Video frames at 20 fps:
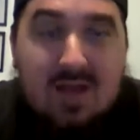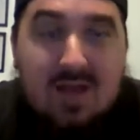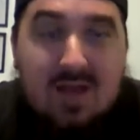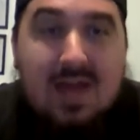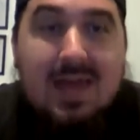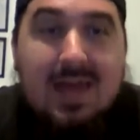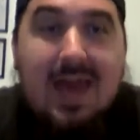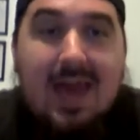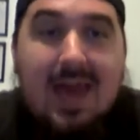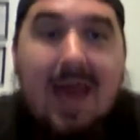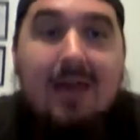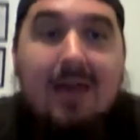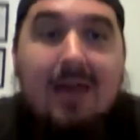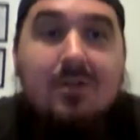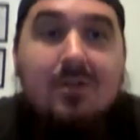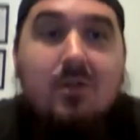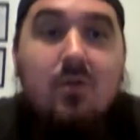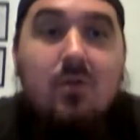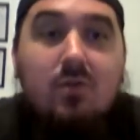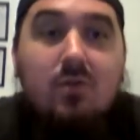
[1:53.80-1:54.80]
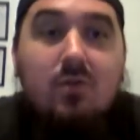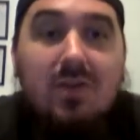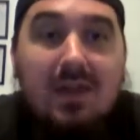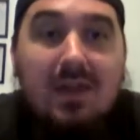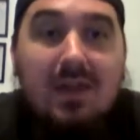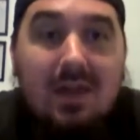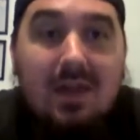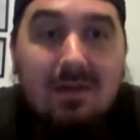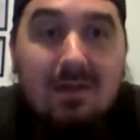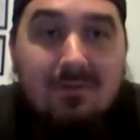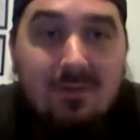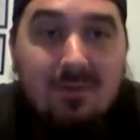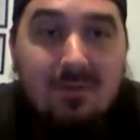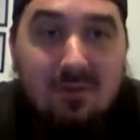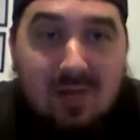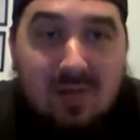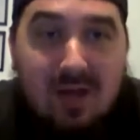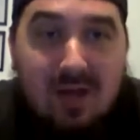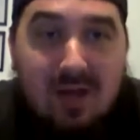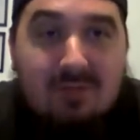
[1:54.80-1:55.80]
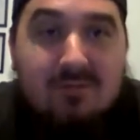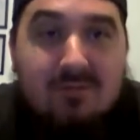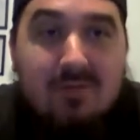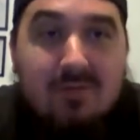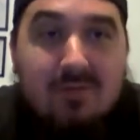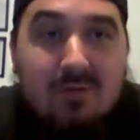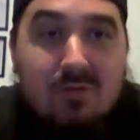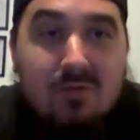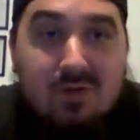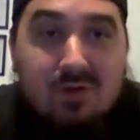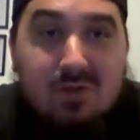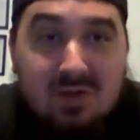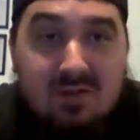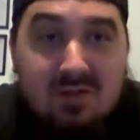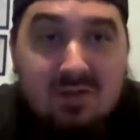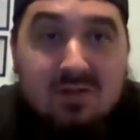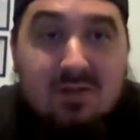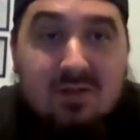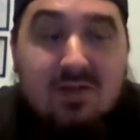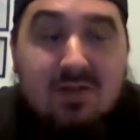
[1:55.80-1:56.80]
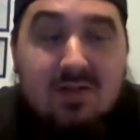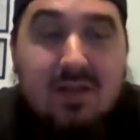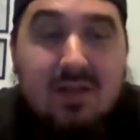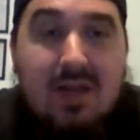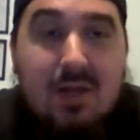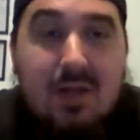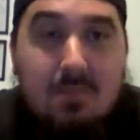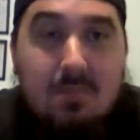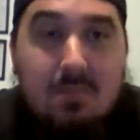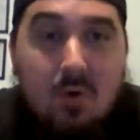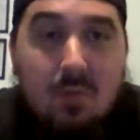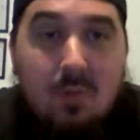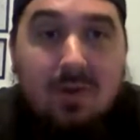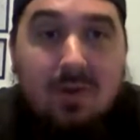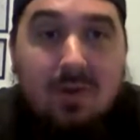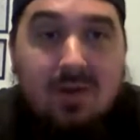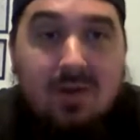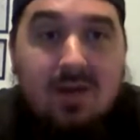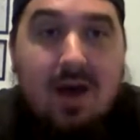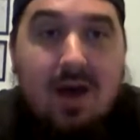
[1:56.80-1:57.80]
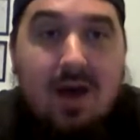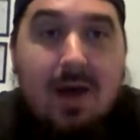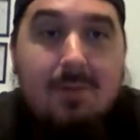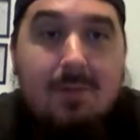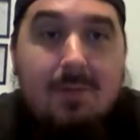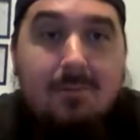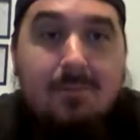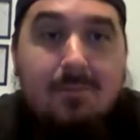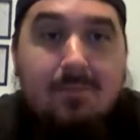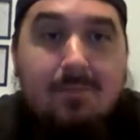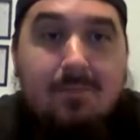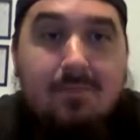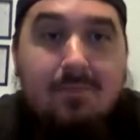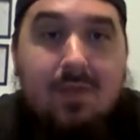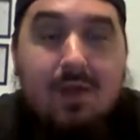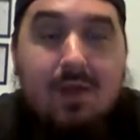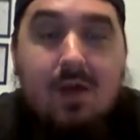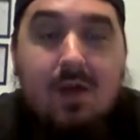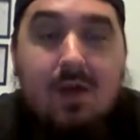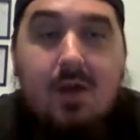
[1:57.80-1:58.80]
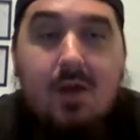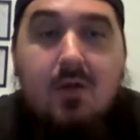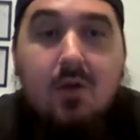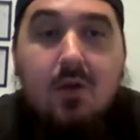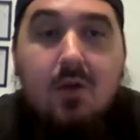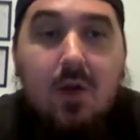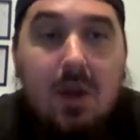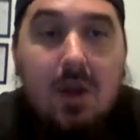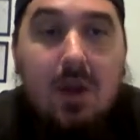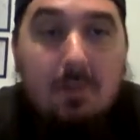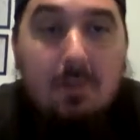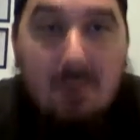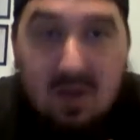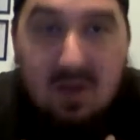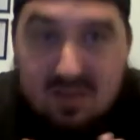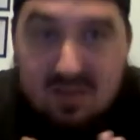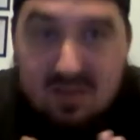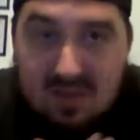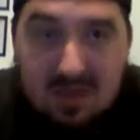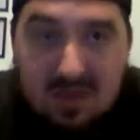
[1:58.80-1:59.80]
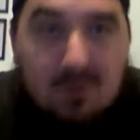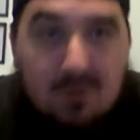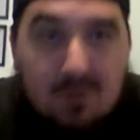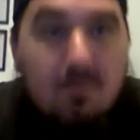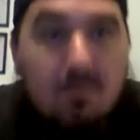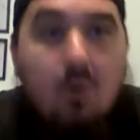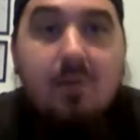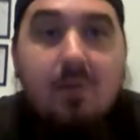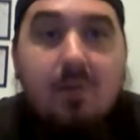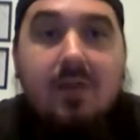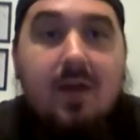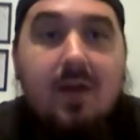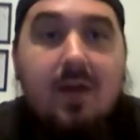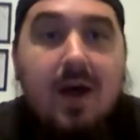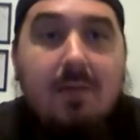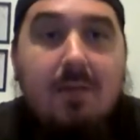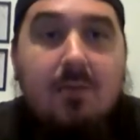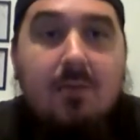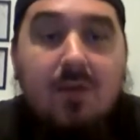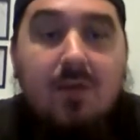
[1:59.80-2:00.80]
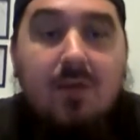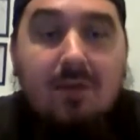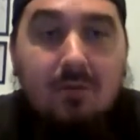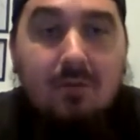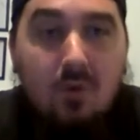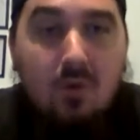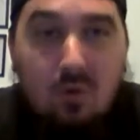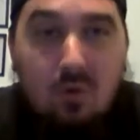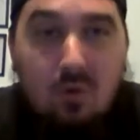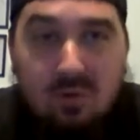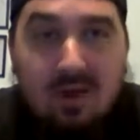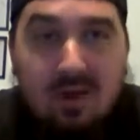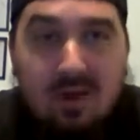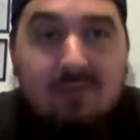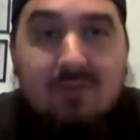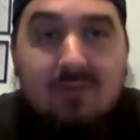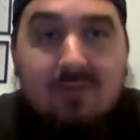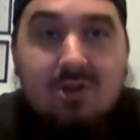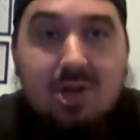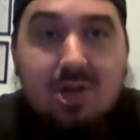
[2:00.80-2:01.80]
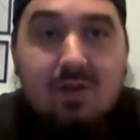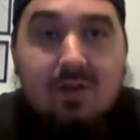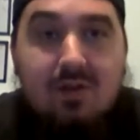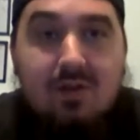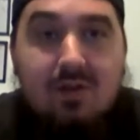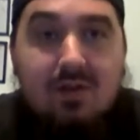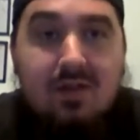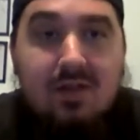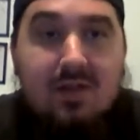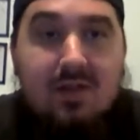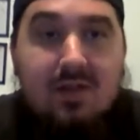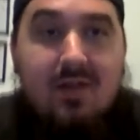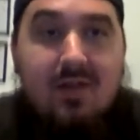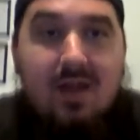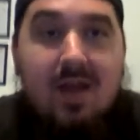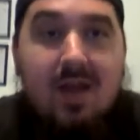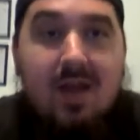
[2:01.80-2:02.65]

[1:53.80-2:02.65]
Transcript: He asks you to give your life to Jesus in a moment of time. So in a, a single moment of time, you give your whole life to Jesus